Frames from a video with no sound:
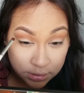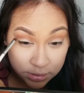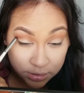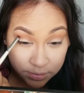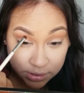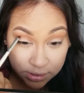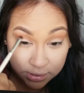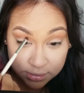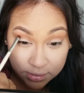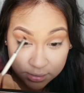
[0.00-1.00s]
Just
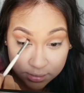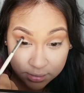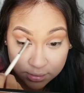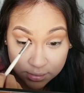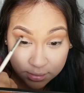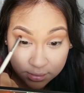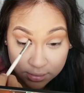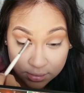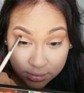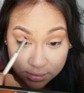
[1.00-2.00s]
because
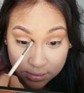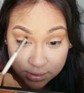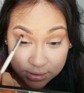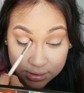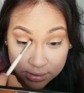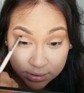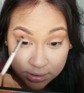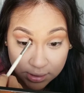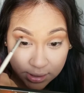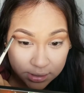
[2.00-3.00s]
it's such
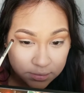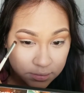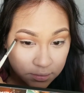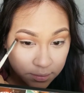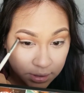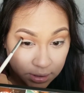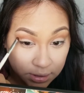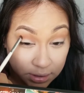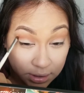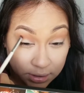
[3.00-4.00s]
a hassle, I'm not going
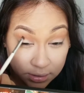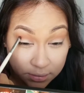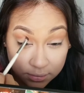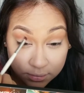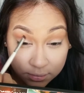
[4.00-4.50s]
to lie to you.